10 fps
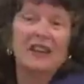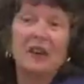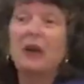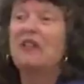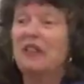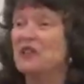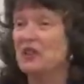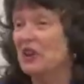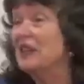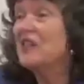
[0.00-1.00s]
a lot of
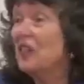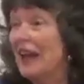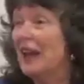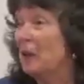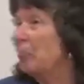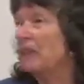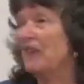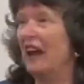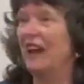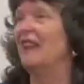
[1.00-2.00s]
historians think, but
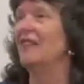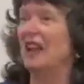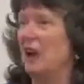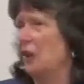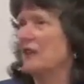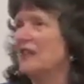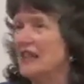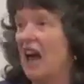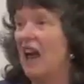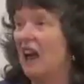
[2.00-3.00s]
they don't
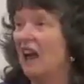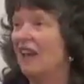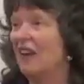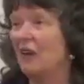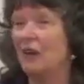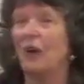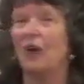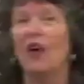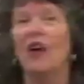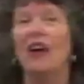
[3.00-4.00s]
say, you know.